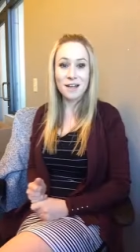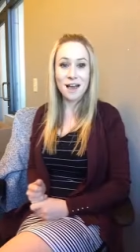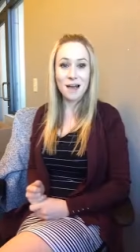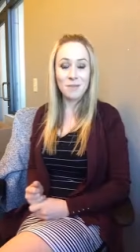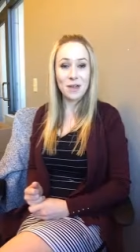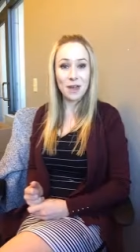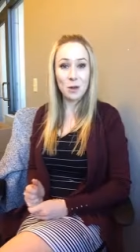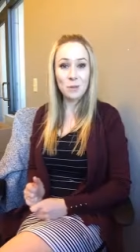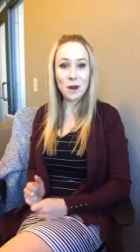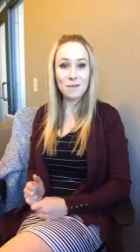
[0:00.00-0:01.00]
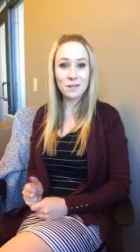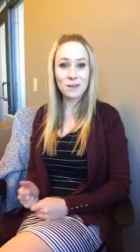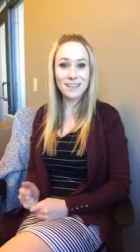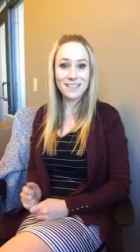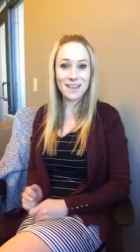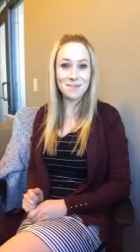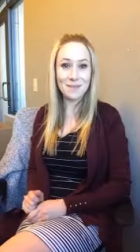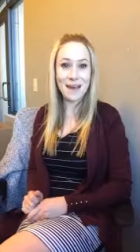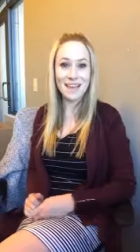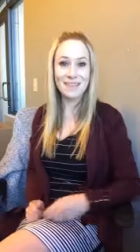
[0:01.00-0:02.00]
Um, I hope you're having a great day.
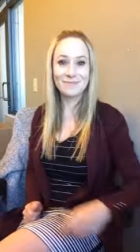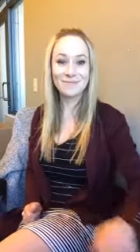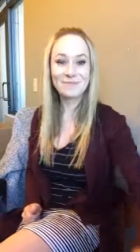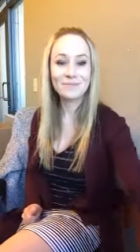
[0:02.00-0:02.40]
Bye.